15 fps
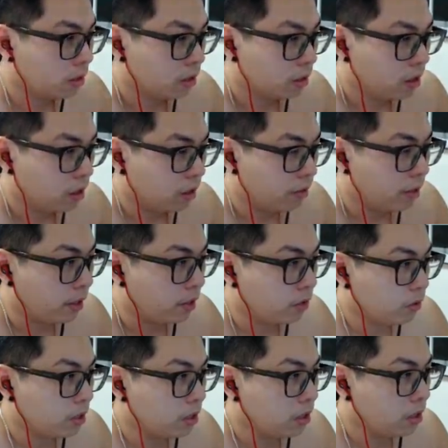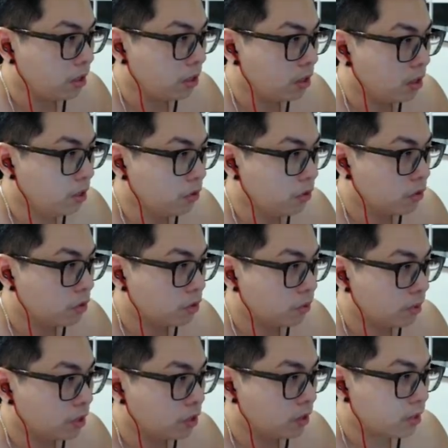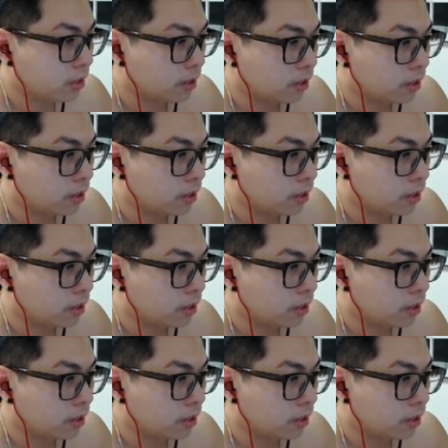All right, you can use situations like this